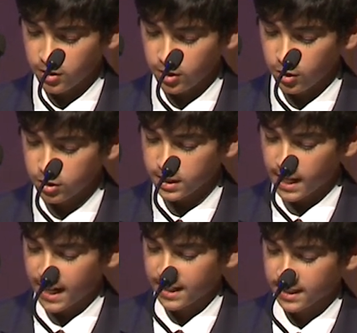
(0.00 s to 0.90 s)
used
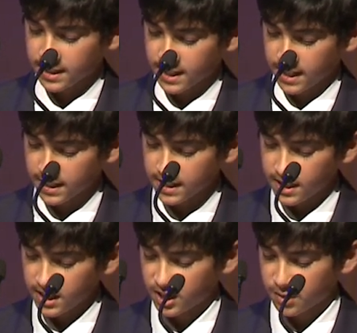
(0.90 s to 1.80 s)
tactics,
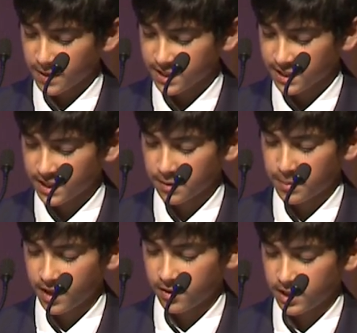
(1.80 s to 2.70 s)
especially in the
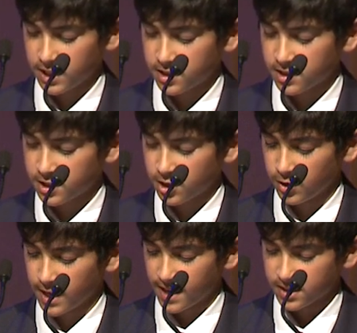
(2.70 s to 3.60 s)
penalty
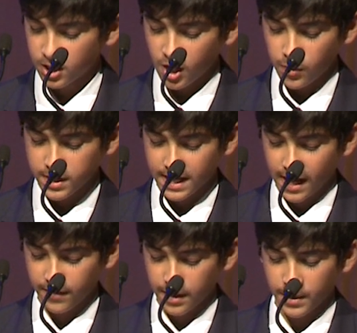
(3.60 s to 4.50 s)
shootouts, which
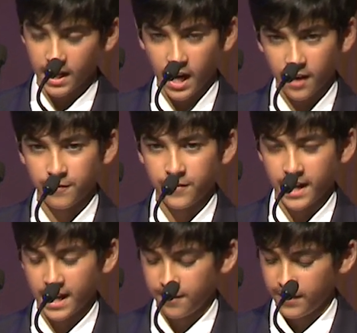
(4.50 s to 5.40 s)
gave them an
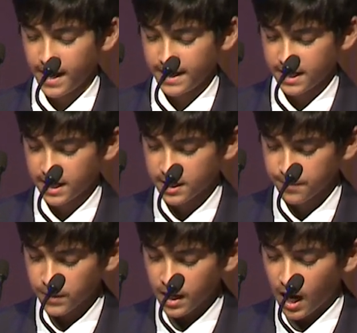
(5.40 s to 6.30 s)
unfair advantage.